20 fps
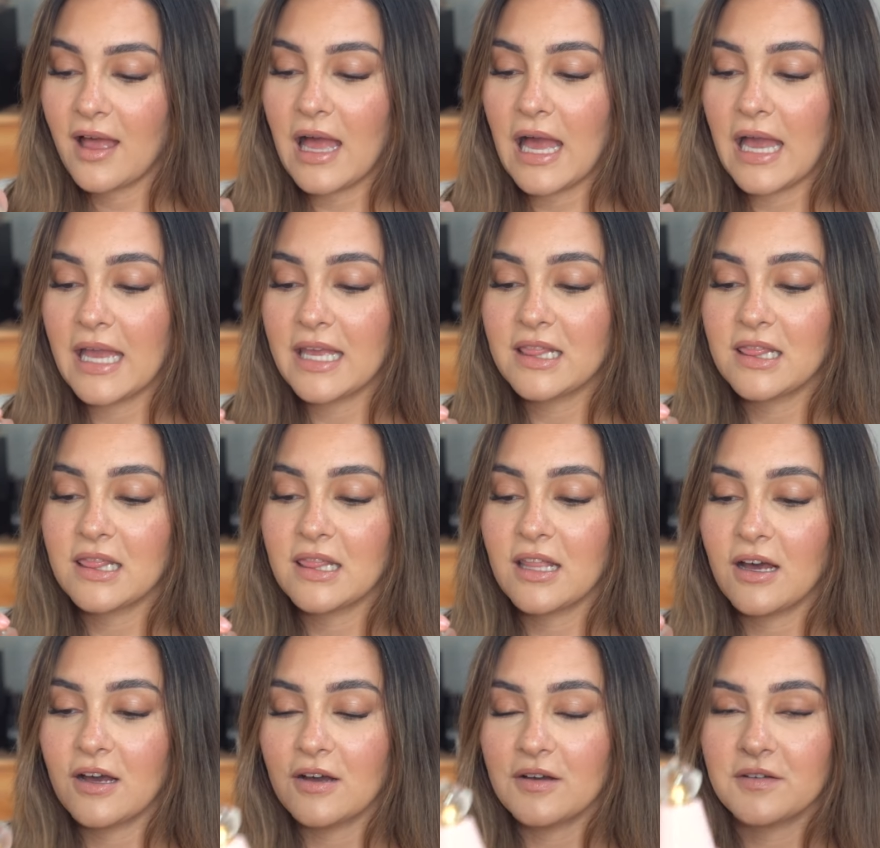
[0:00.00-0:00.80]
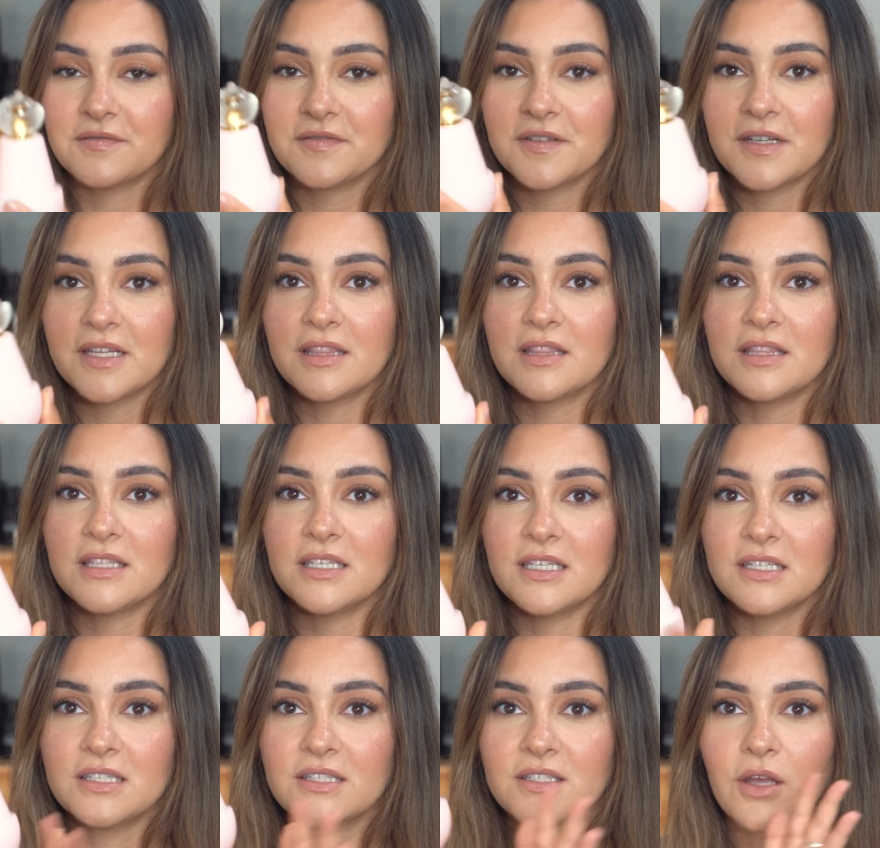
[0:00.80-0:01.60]
I love
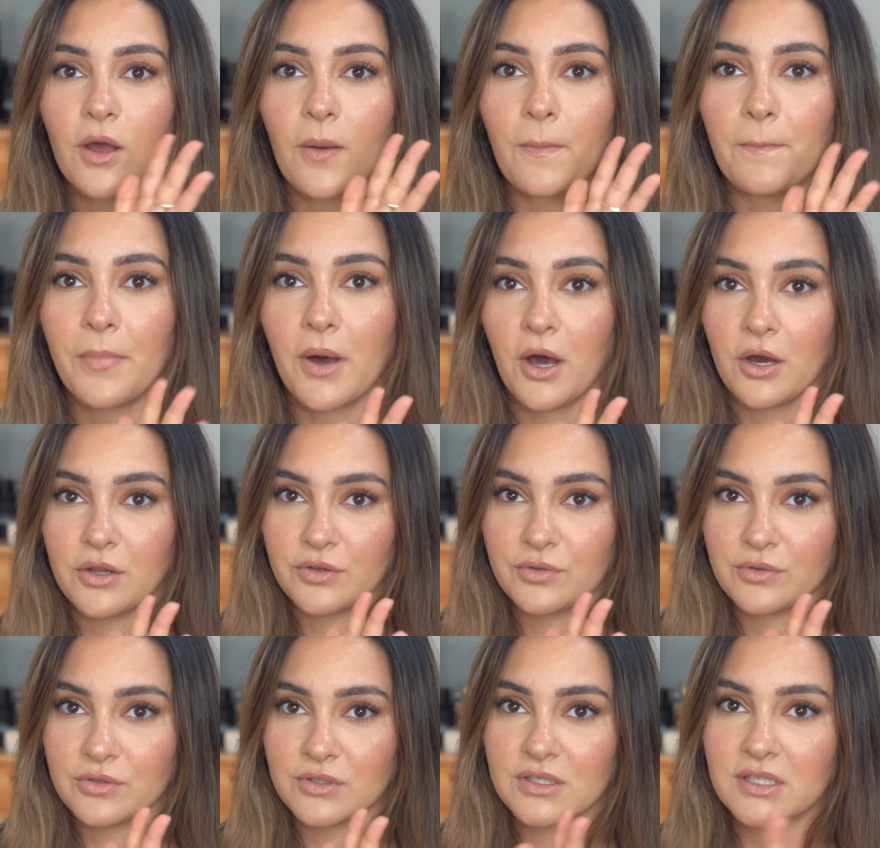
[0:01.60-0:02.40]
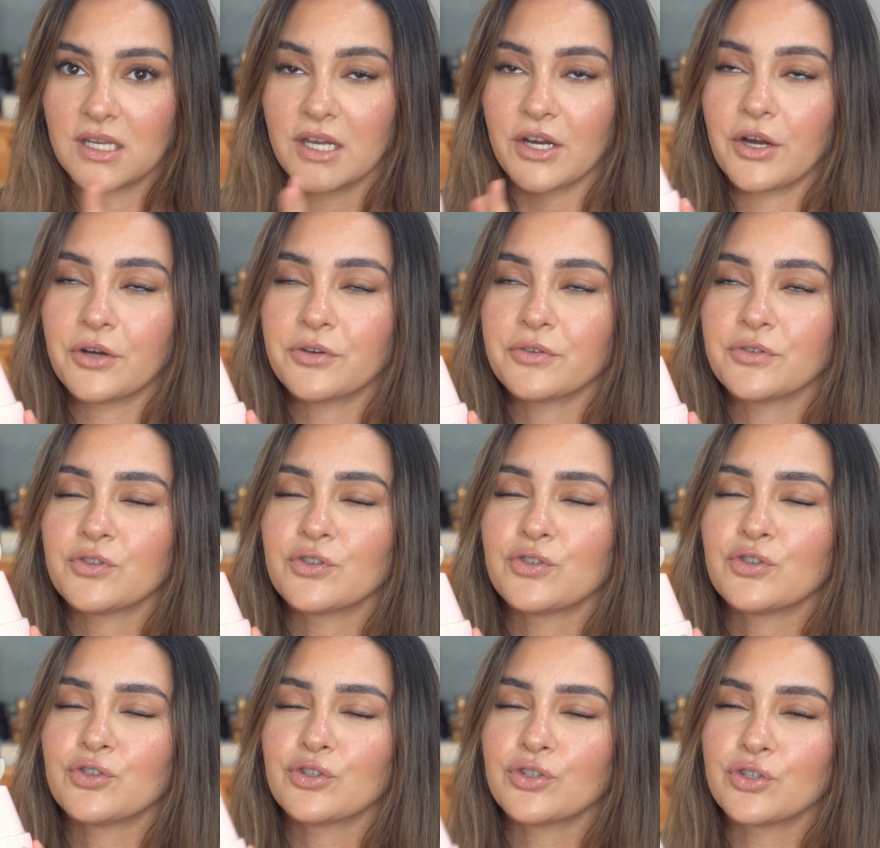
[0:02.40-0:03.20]
these bottles. They are
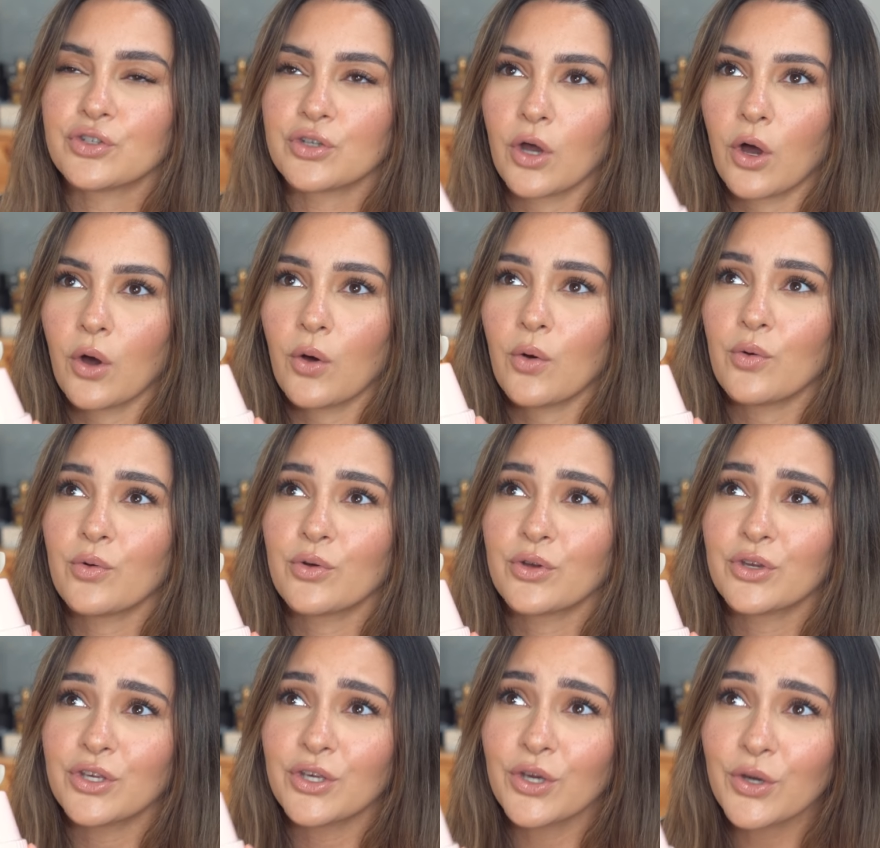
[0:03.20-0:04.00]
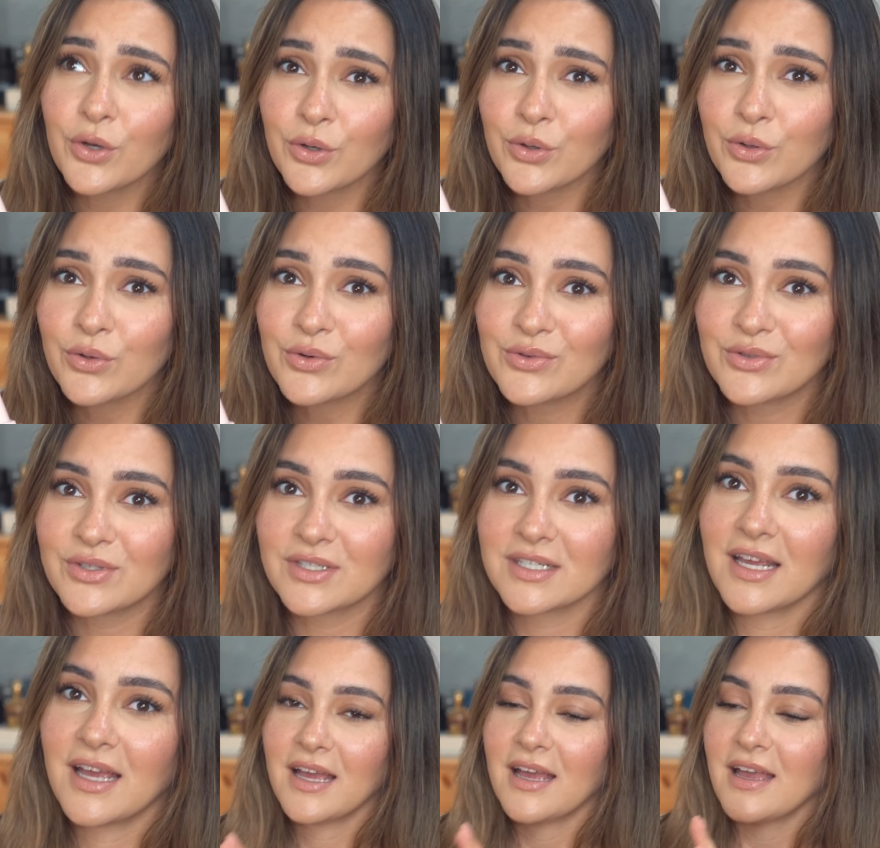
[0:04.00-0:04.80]
so cute.